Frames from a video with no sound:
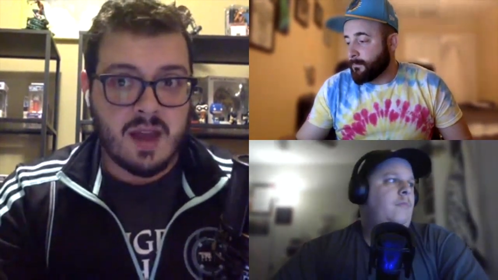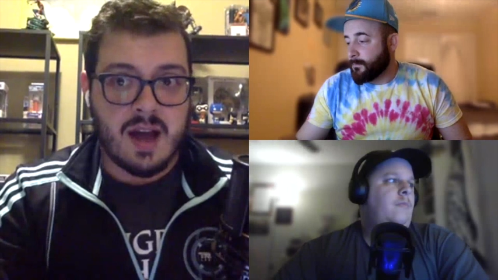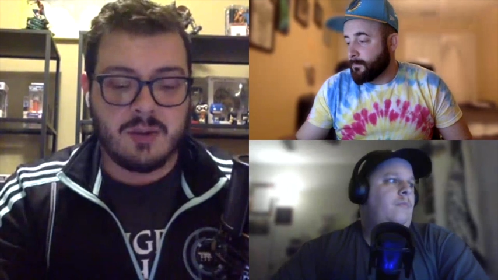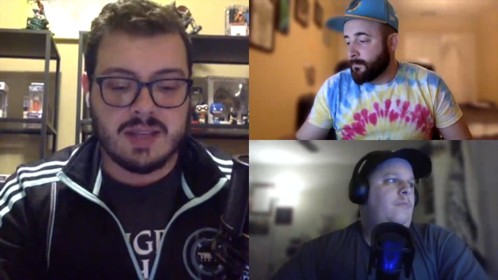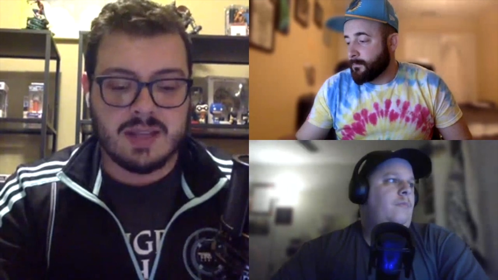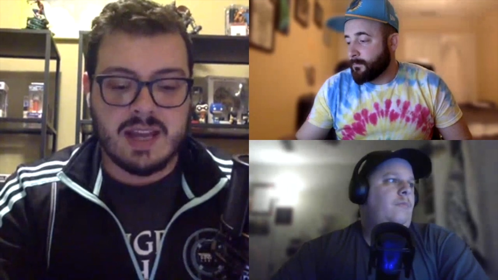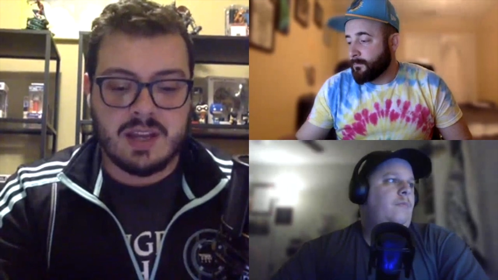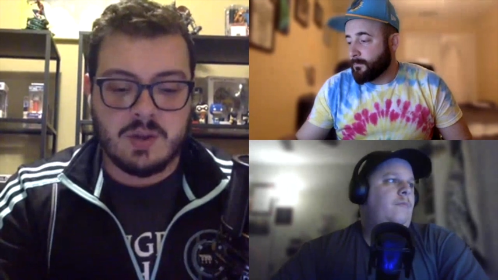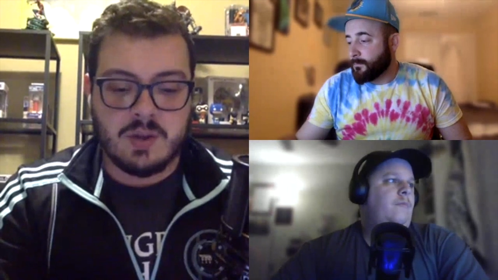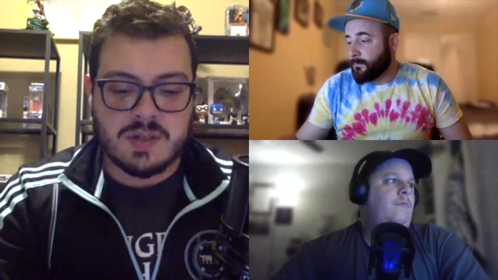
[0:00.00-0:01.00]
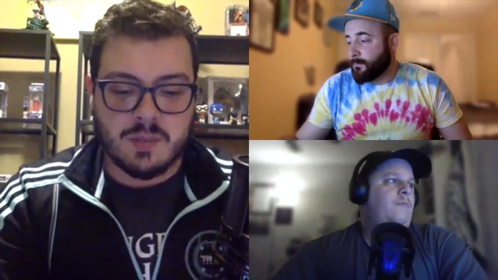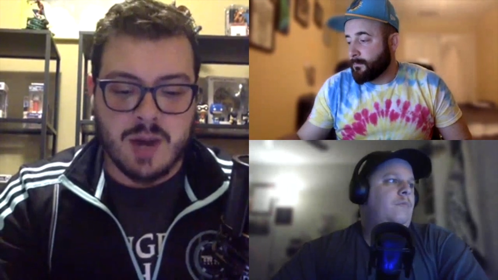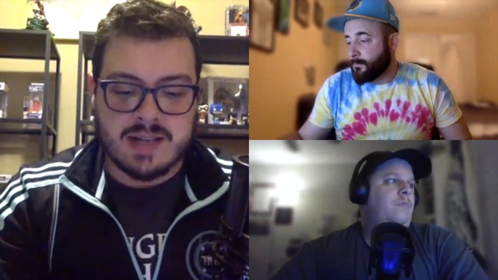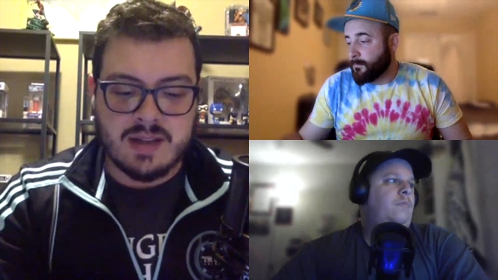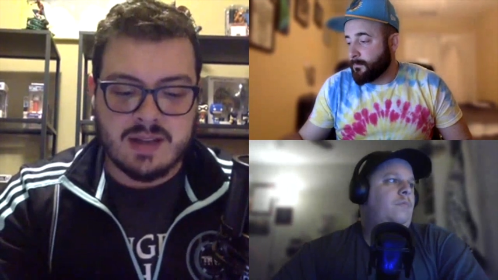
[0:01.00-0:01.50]
Speaker 1: I would like you to
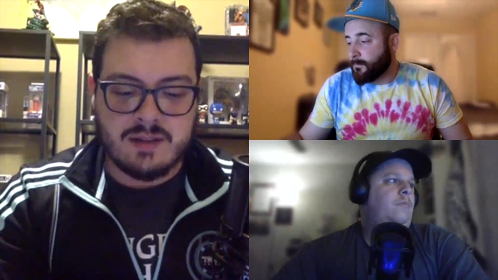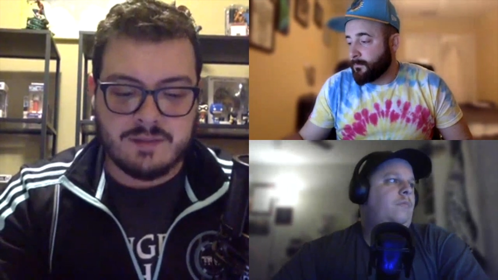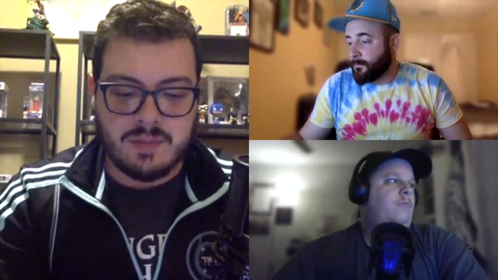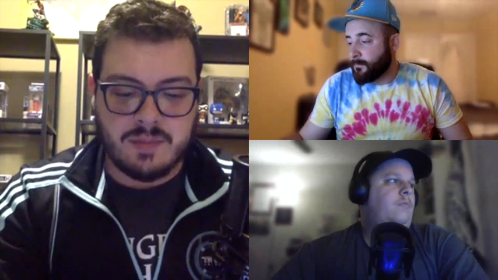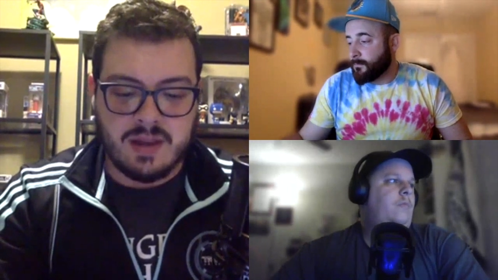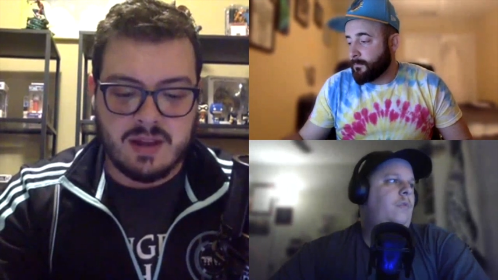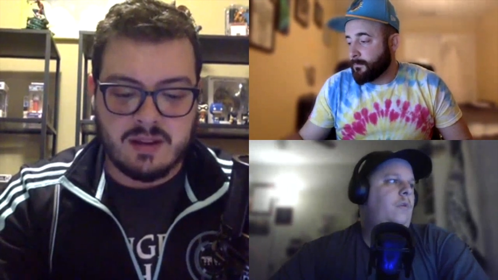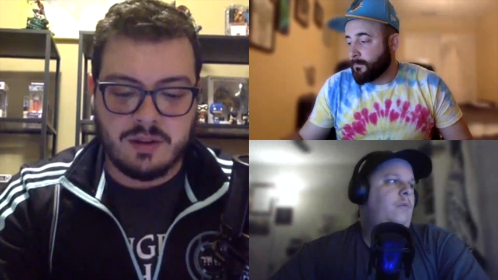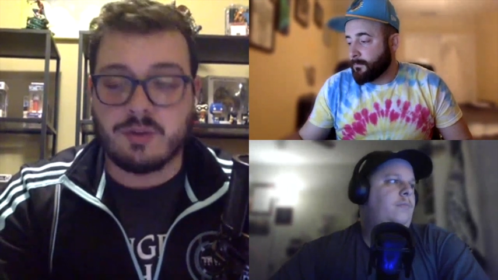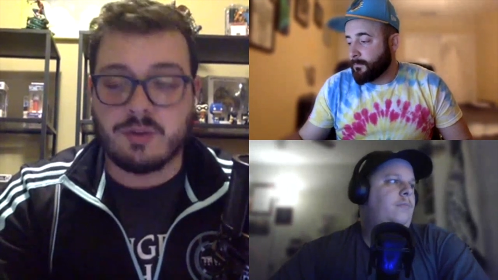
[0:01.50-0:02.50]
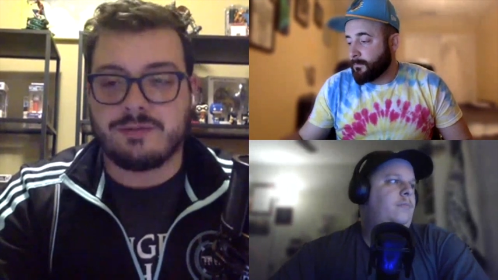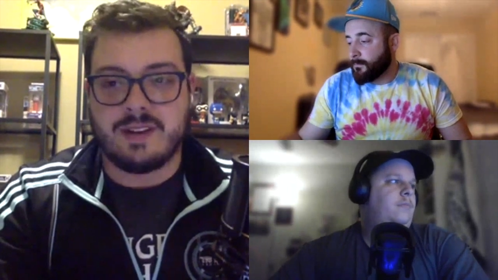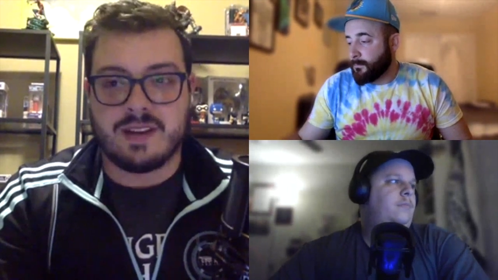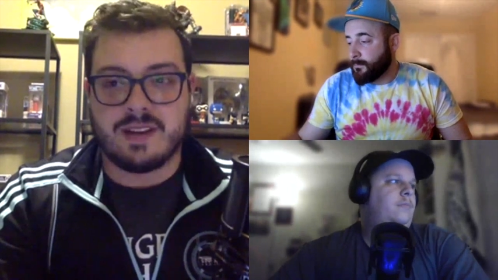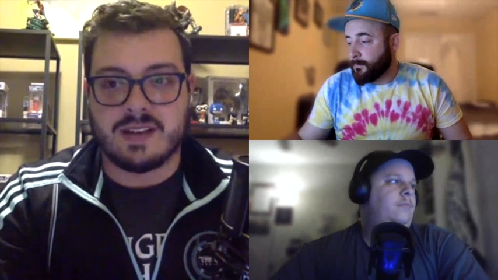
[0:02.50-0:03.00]
break down for me your
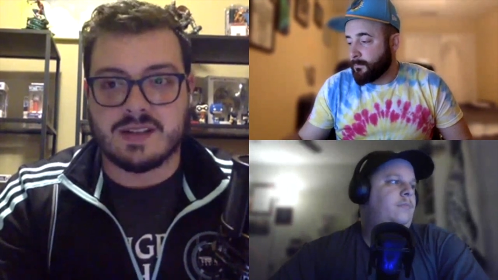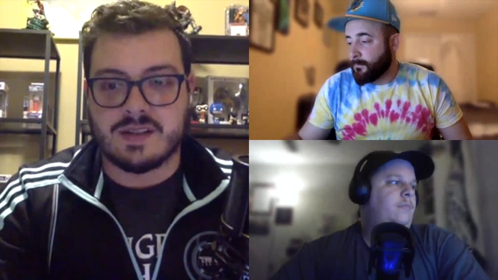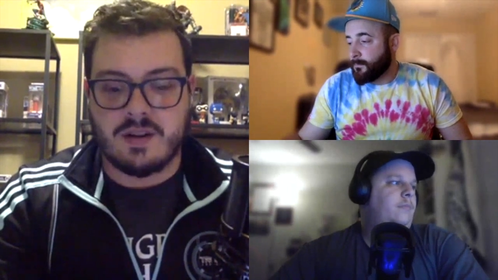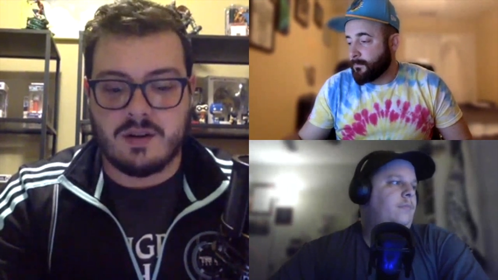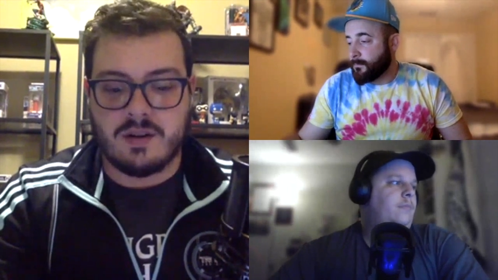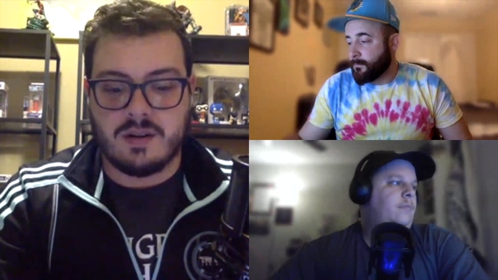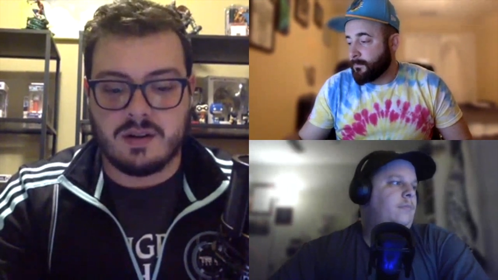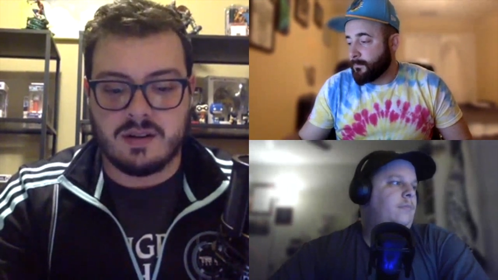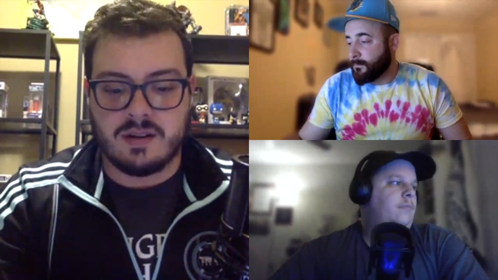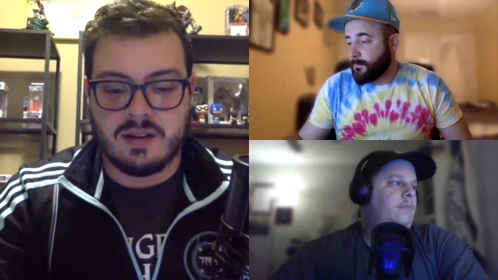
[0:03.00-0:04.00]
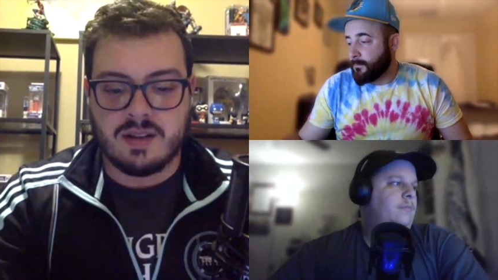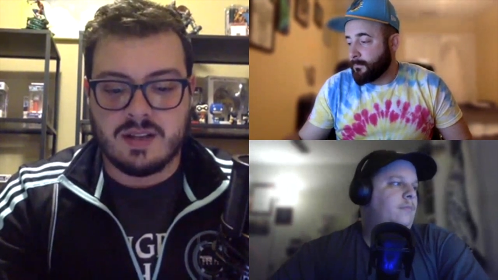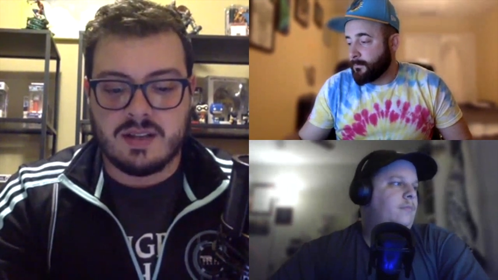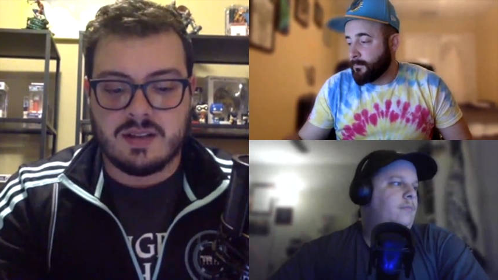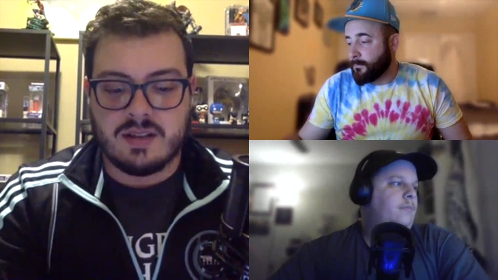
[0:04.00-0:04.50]
feelings on
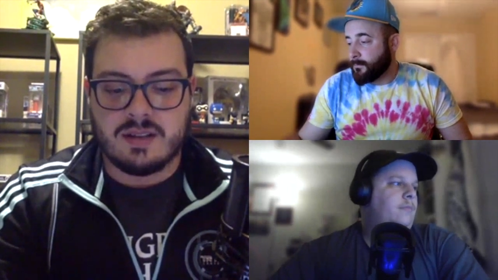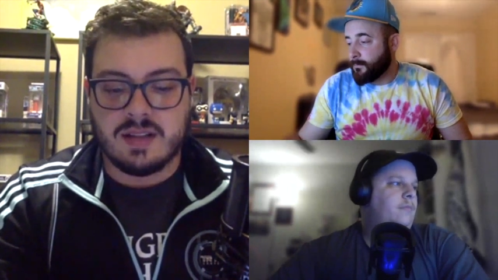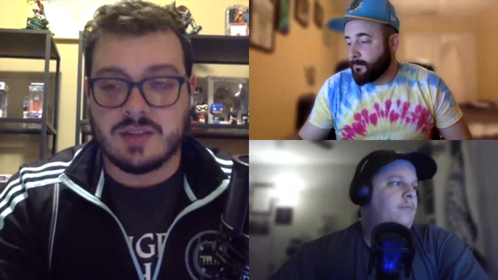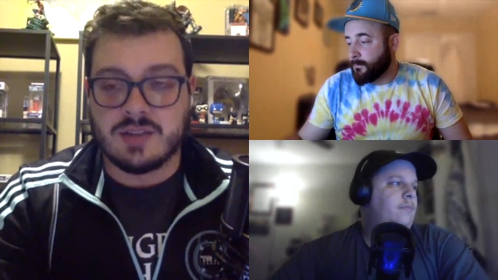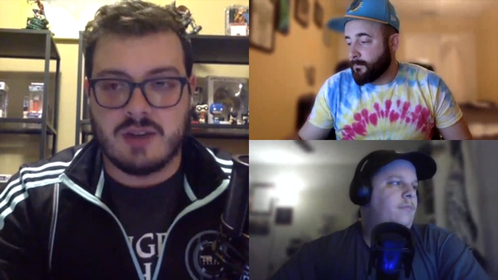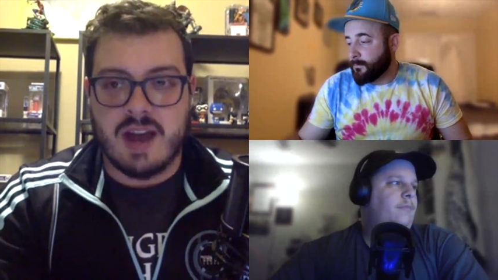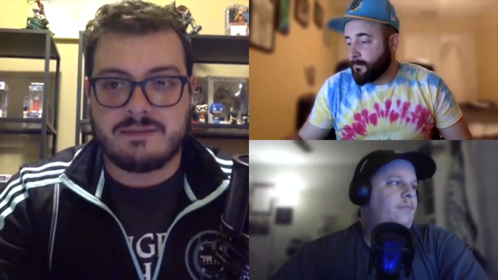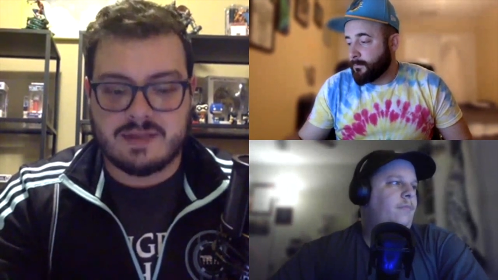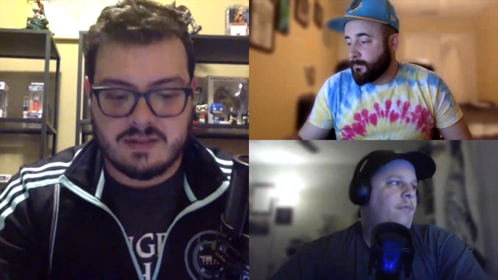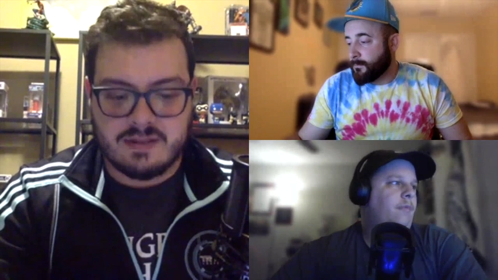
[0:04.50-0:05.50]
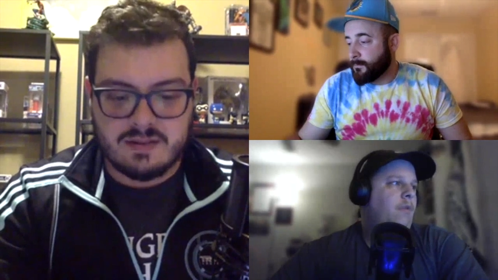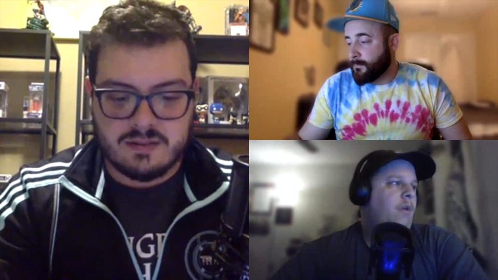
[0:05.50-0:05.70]
Le Draft.